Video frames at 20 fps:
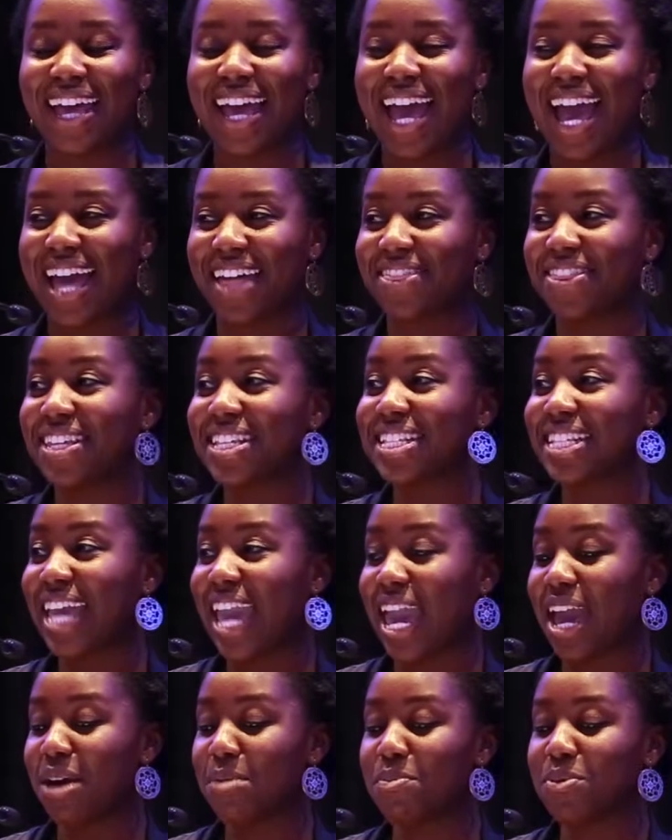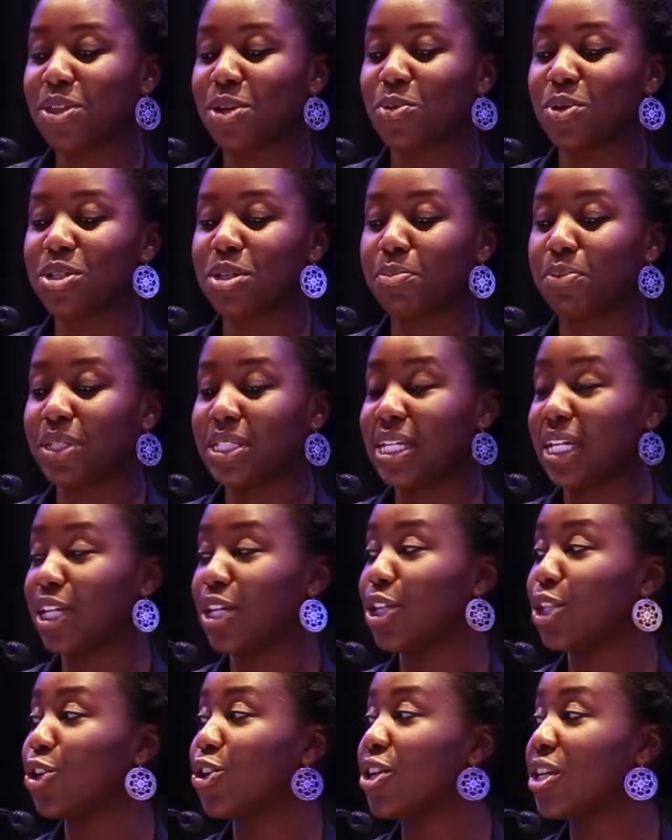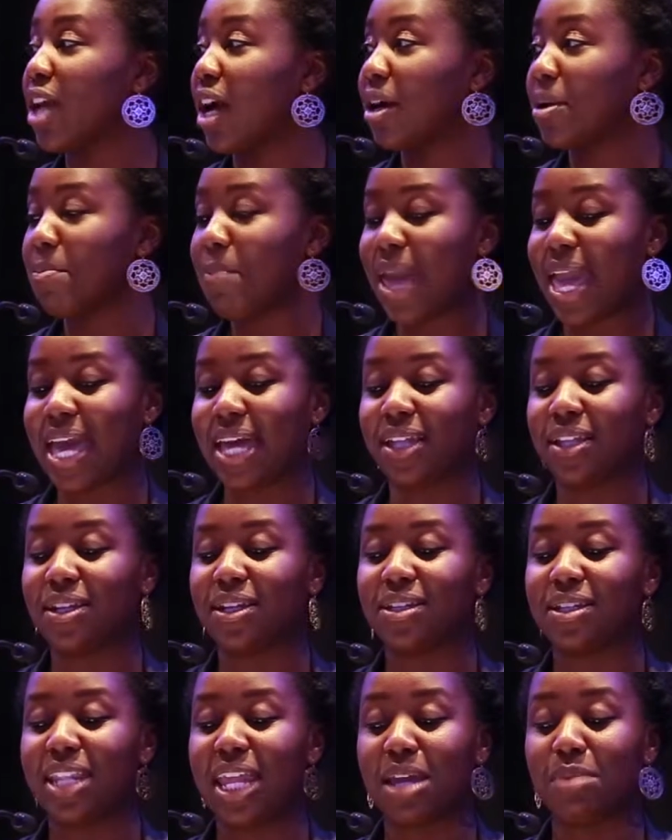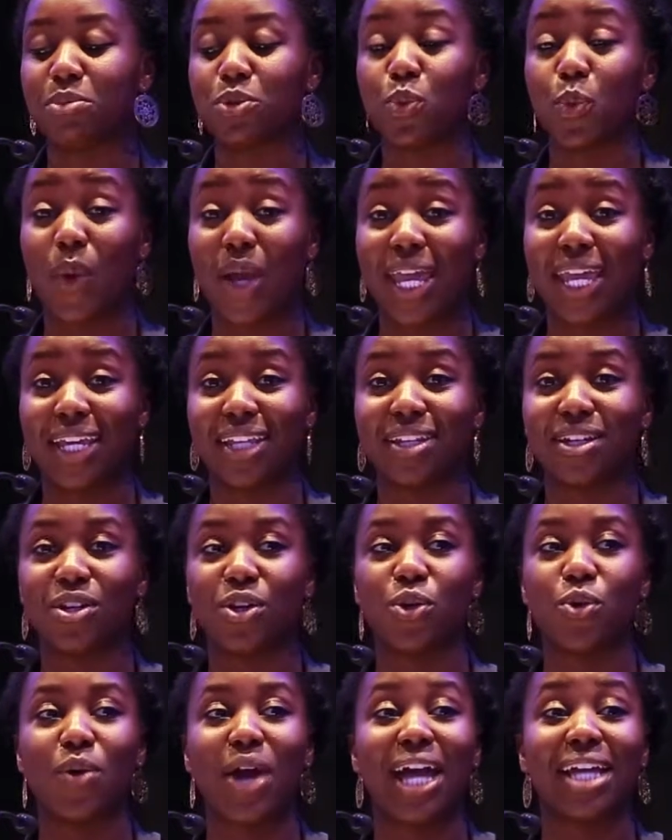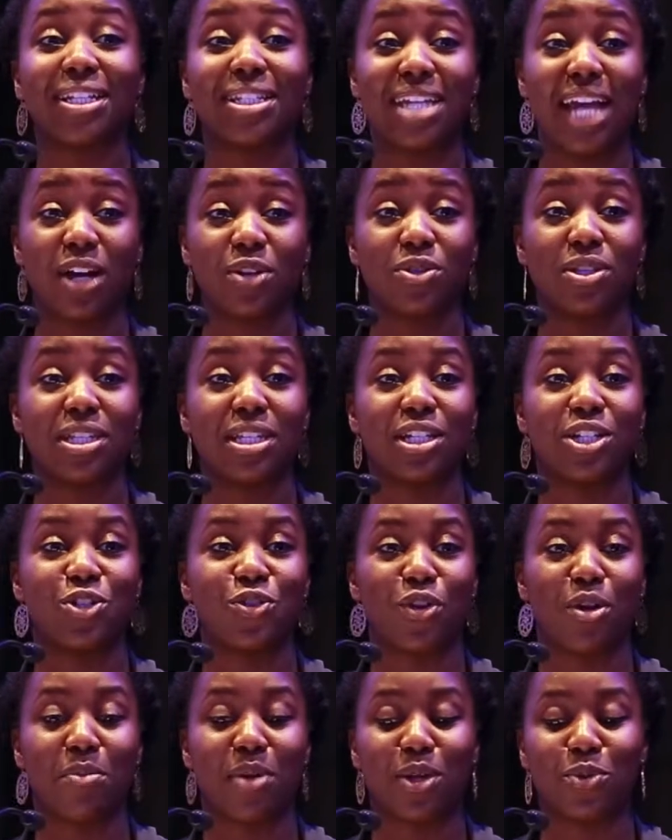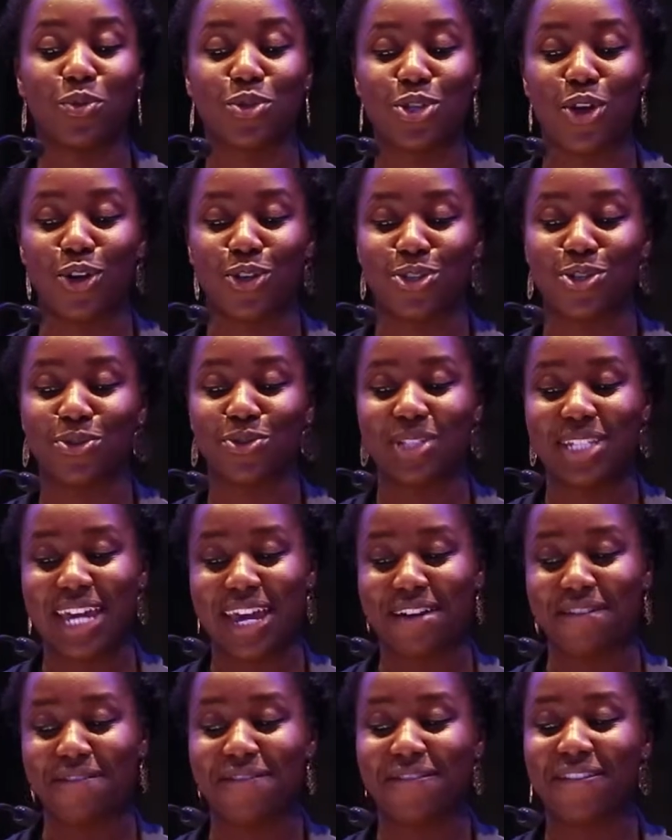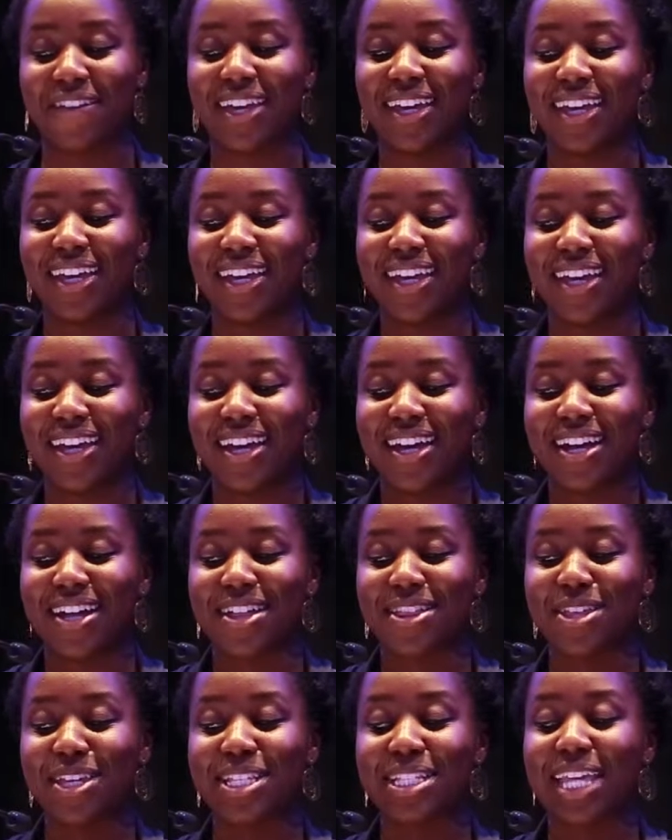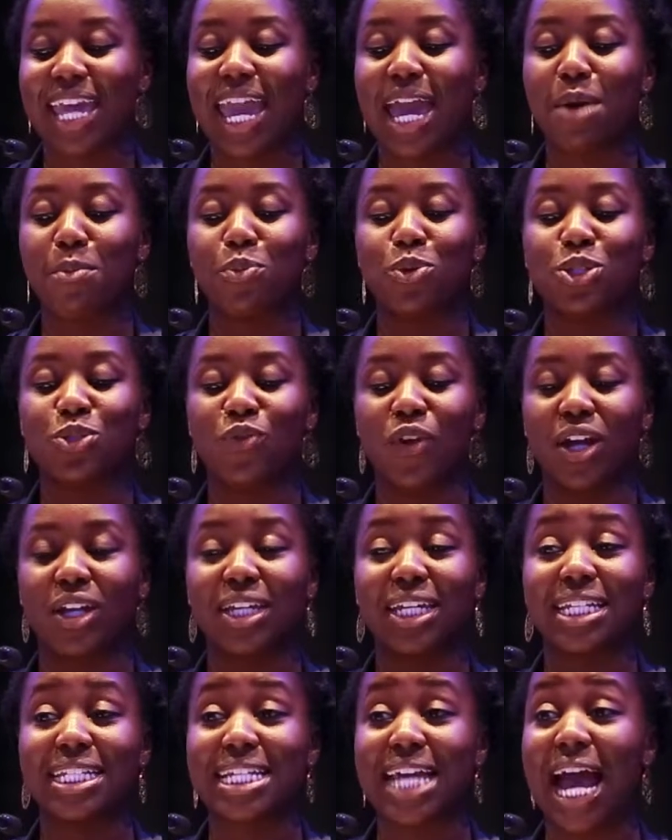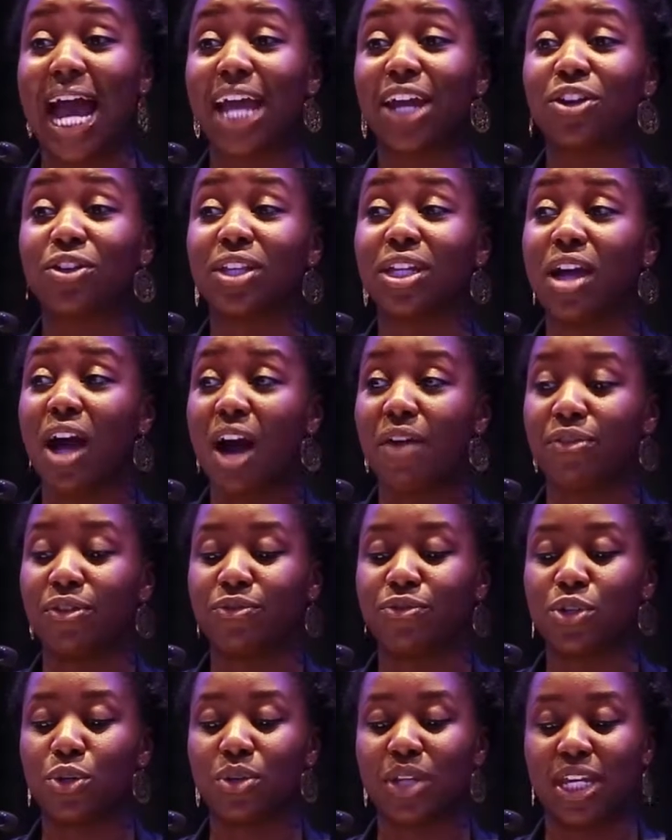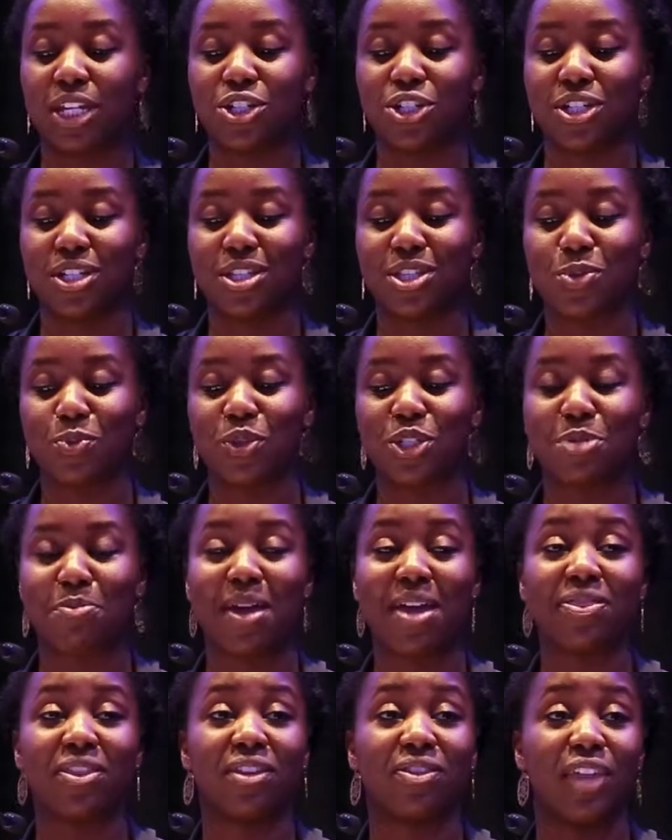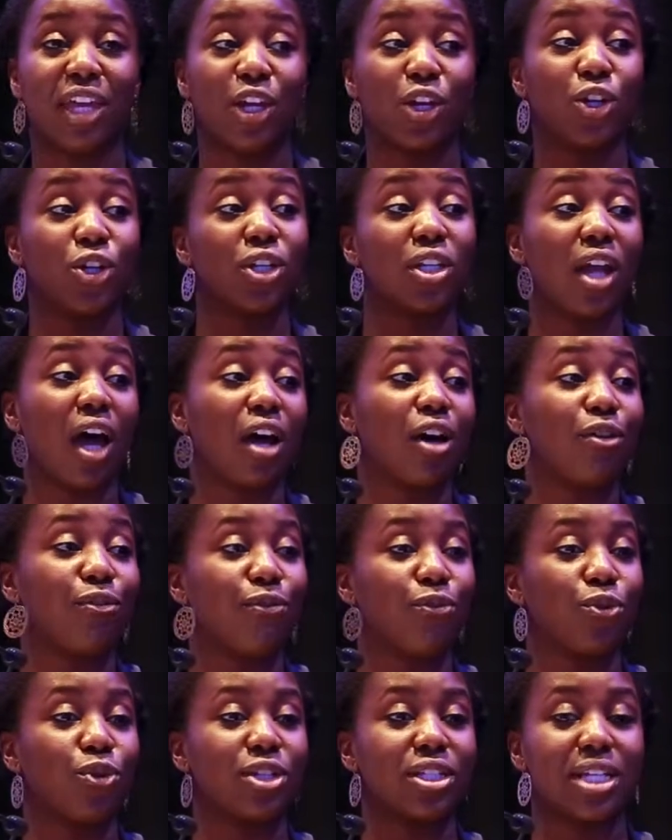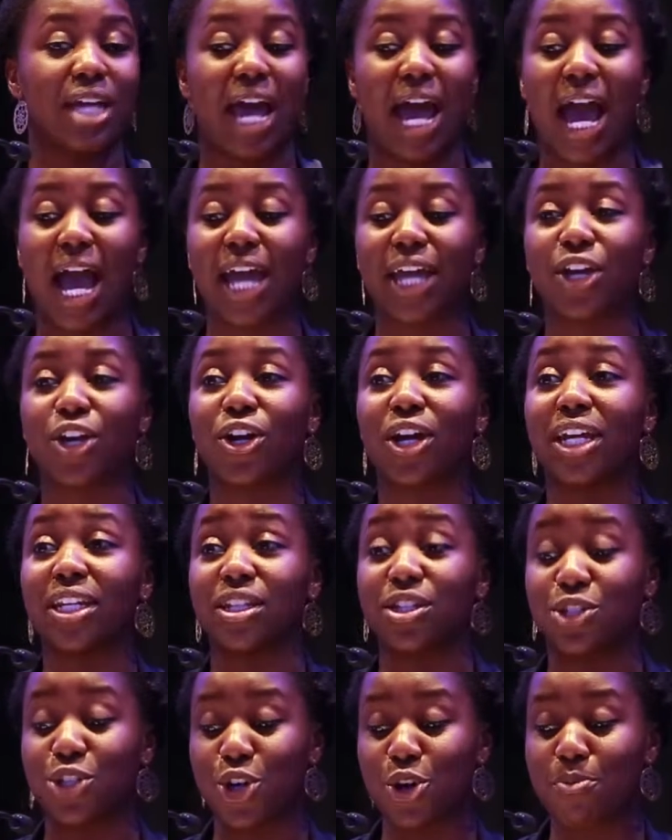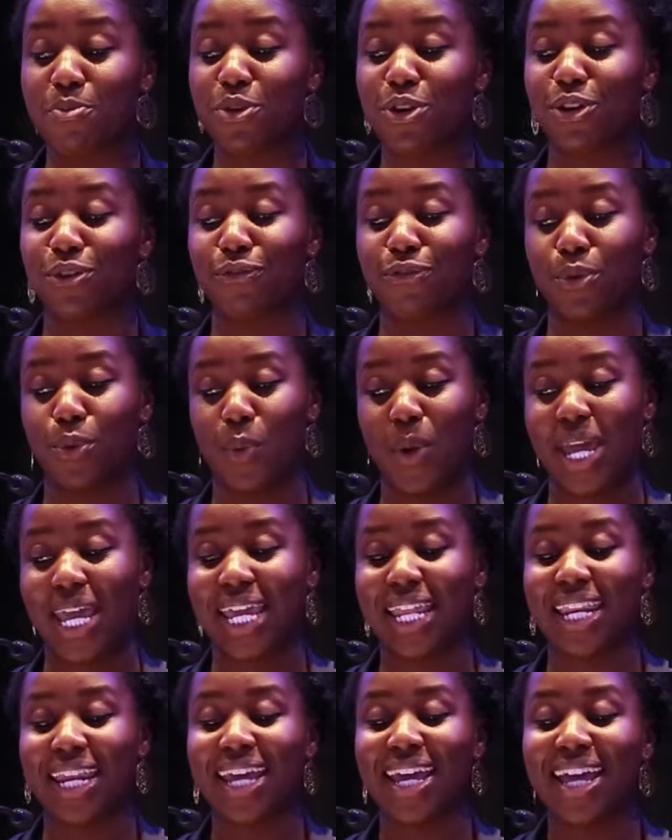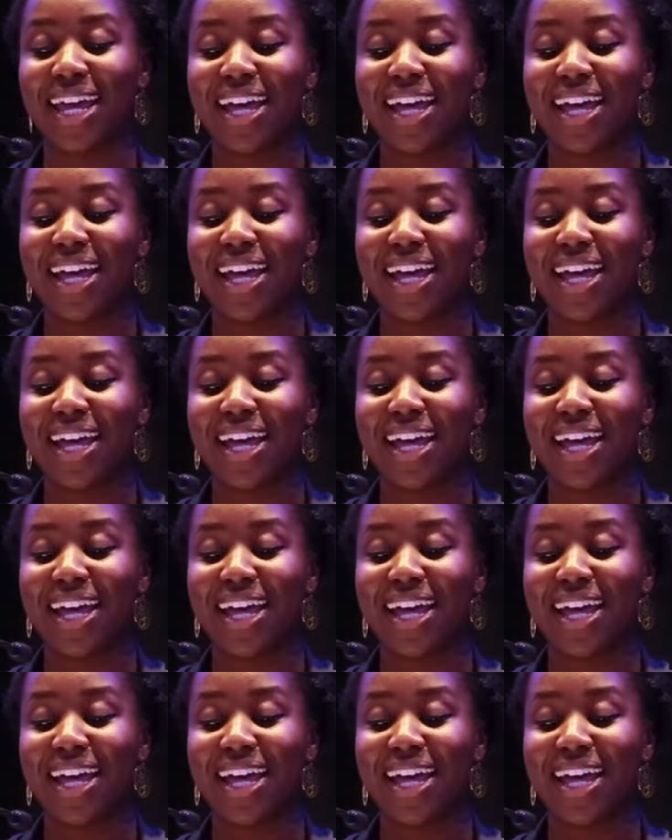At this camp, there was a particular young man named Wayne who had Down syndrome and was also deaf. This camp was run entirely off of donations, which meant that they could not afford to hire an interpreter for Wayne.